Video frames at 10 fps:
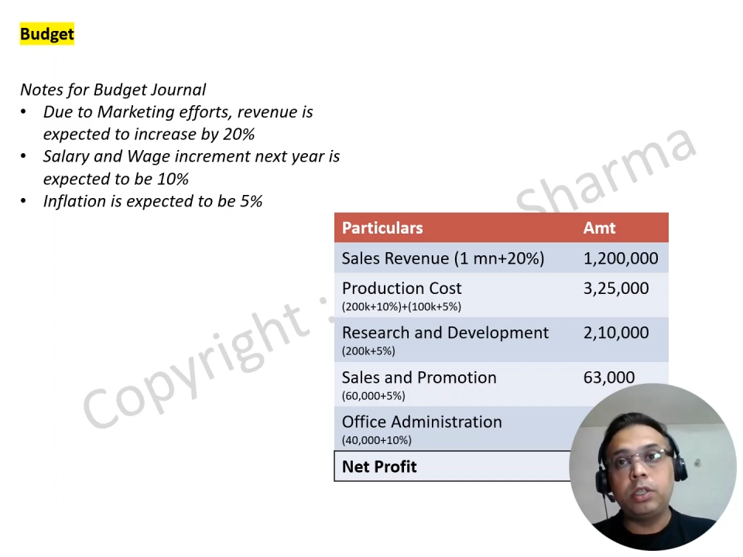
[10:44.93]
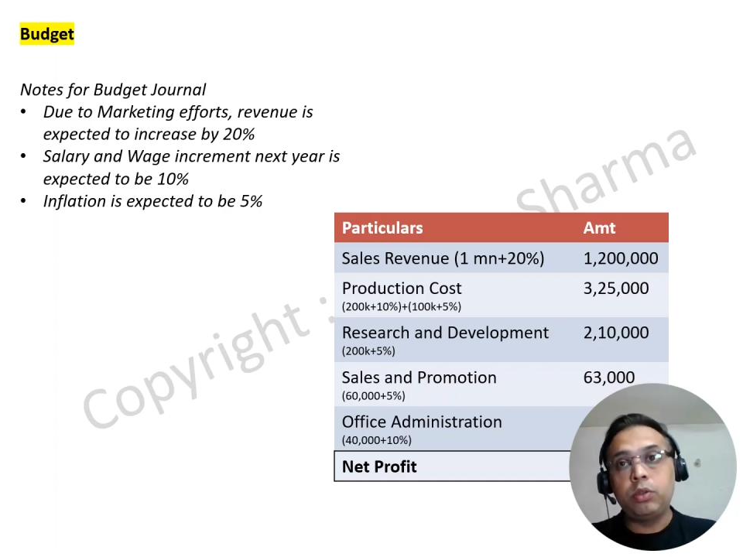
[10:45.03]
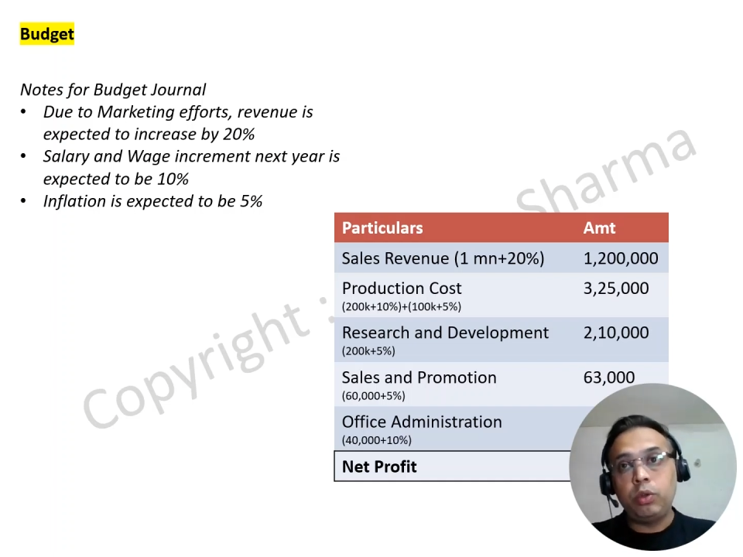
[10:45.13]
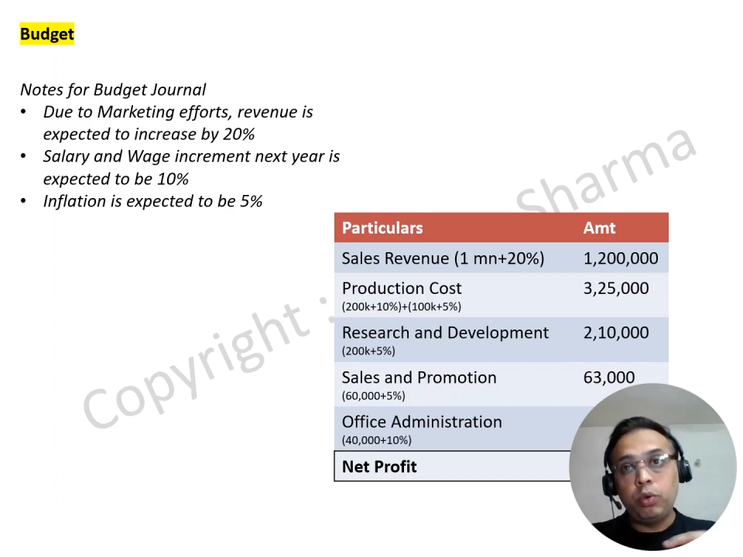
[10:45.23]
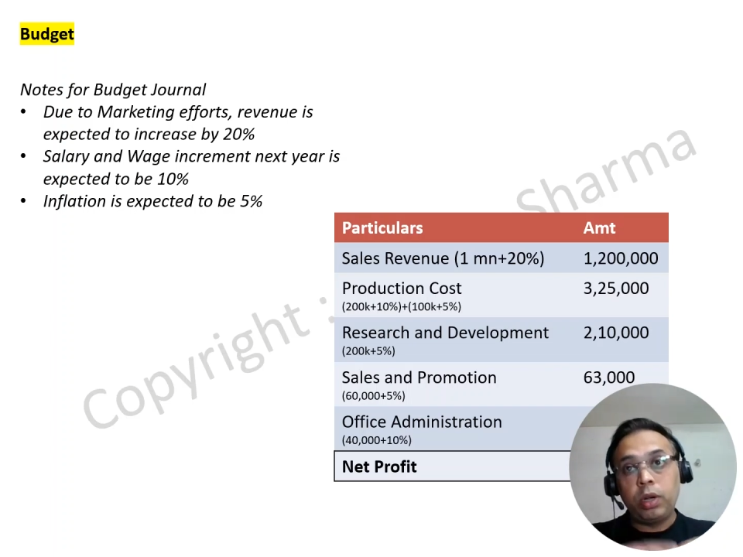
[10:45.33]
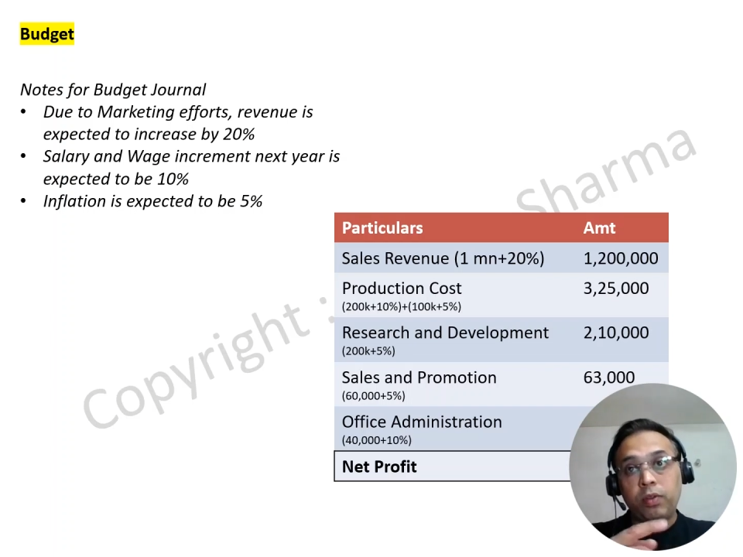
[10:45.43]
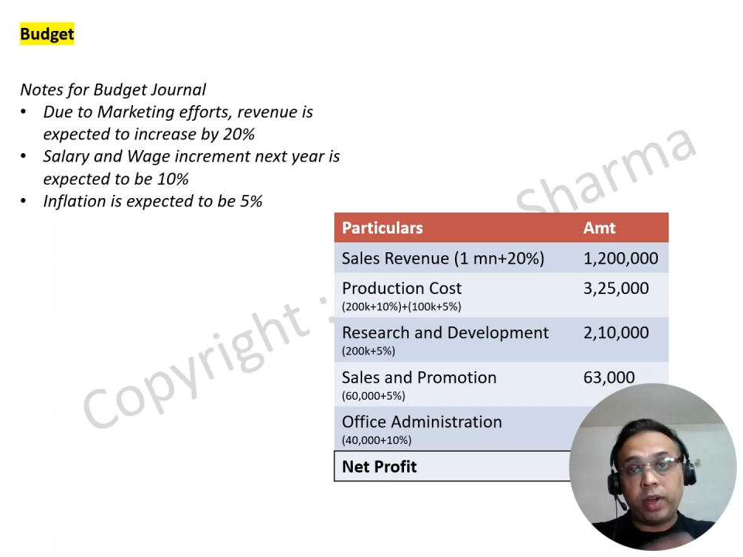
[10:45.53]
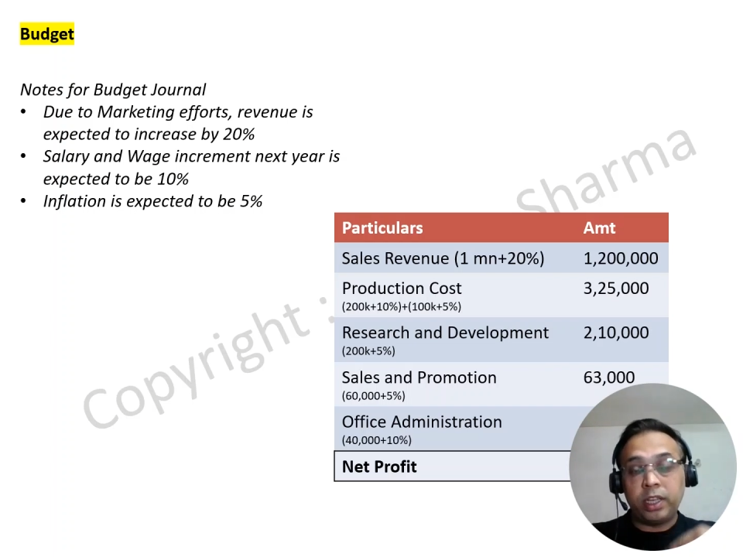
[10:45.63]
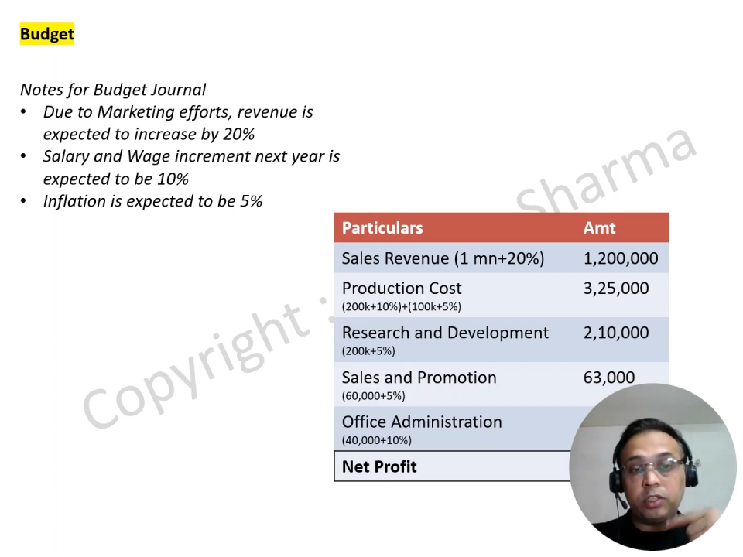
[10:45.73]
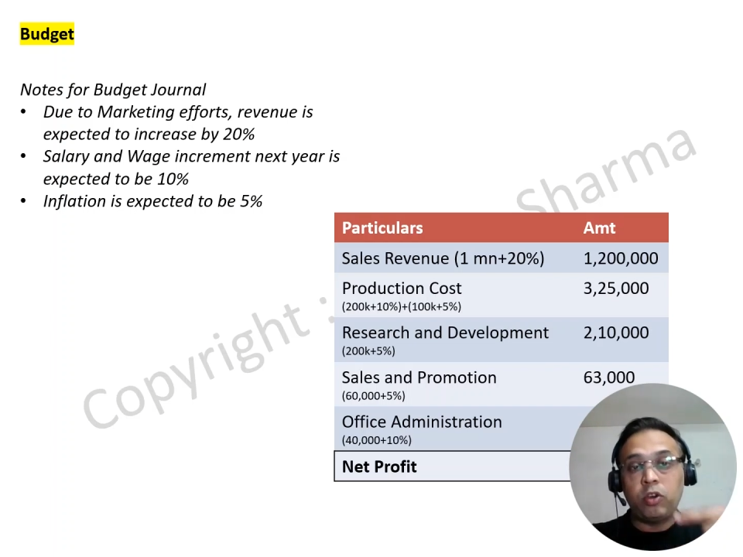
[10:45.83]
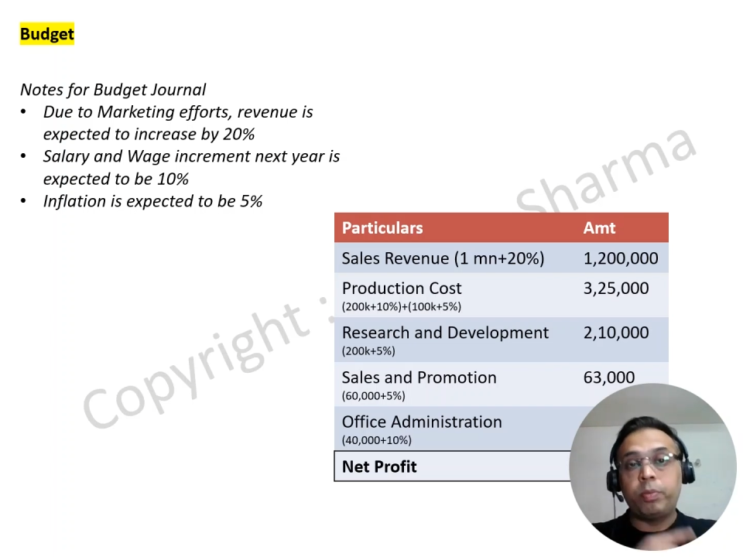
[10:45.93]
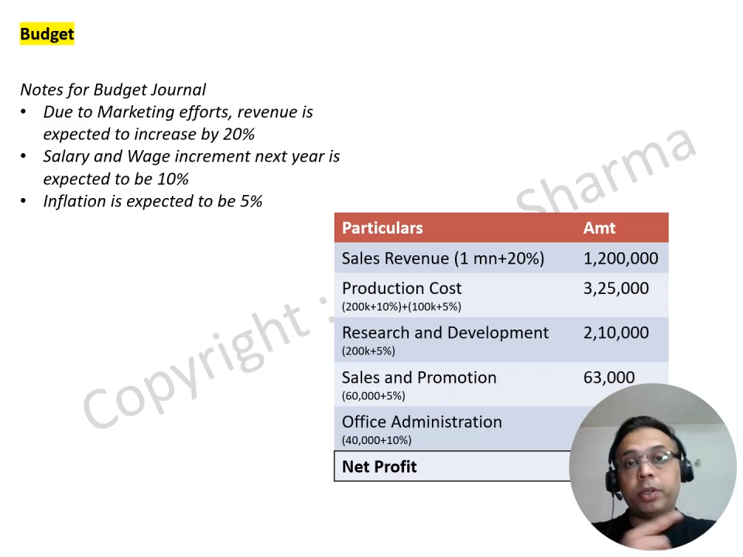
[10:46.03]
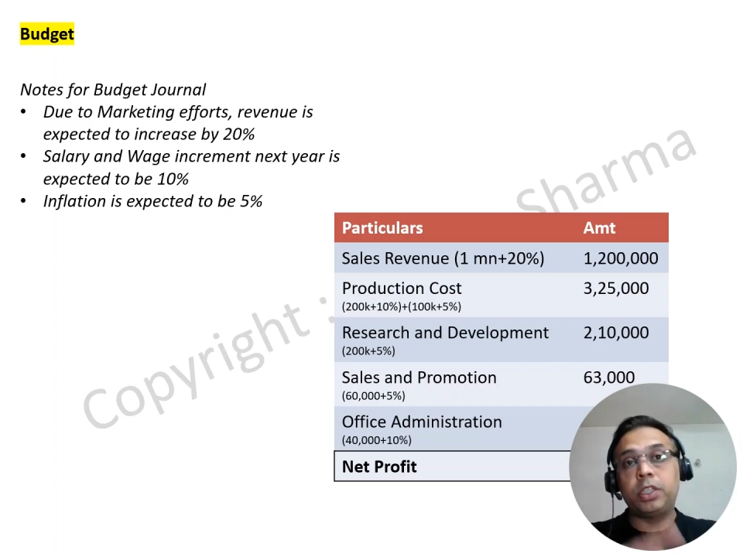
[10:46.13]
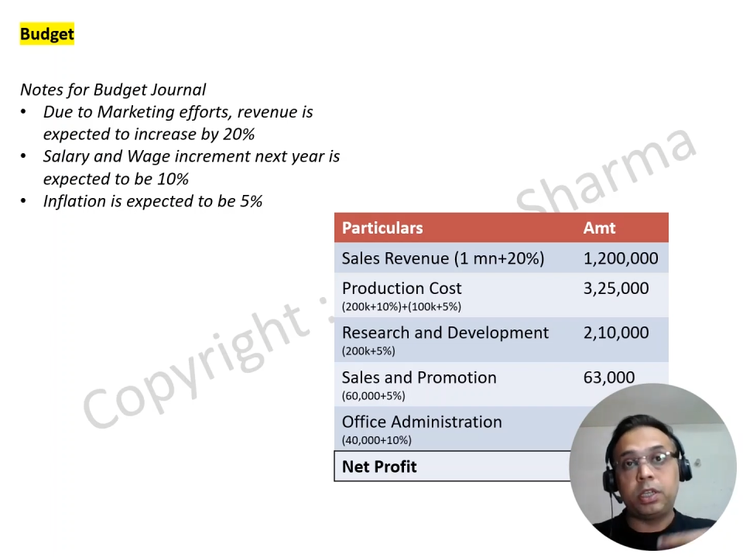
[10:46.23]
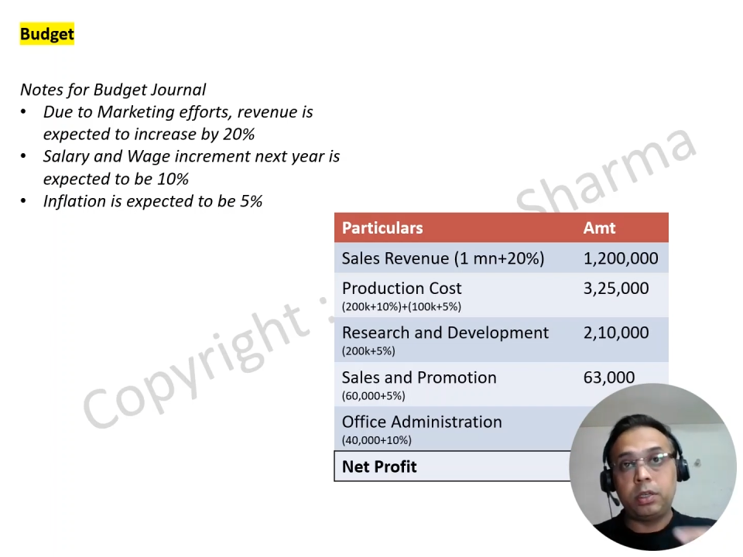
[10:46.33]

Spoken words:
So you revise your budget.